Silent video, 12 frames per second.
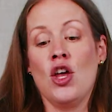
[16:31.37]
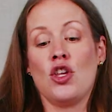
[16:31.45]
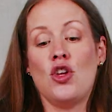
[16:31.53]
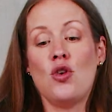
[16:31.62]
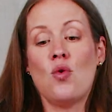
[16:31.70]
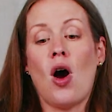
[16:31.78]

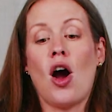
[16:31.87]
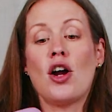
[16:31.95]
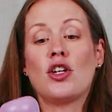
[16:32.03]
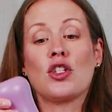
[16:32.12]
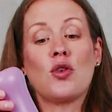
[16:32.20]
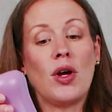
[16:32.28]
You are
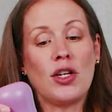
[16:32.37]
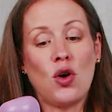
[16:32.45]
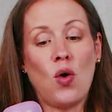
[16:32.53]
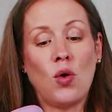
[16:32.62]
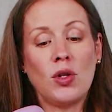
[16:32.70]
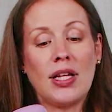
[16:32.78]
just going to
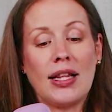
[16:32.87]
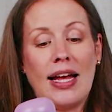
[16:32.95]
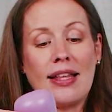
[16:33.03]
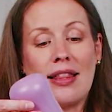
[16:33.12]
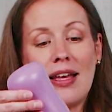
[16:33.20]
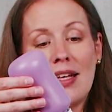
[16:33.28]
hold it
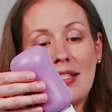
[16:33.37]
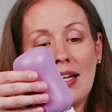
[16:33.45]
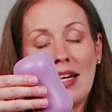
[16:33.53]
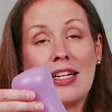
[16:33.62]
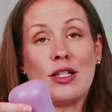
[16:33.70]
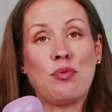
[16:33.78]
like this,
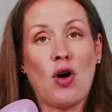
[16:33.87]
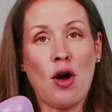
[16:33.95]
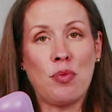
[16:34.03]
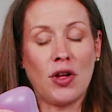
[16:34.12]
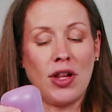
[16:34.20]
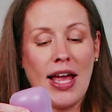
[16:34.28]
and it's
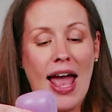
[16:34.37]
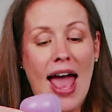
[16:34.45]
properly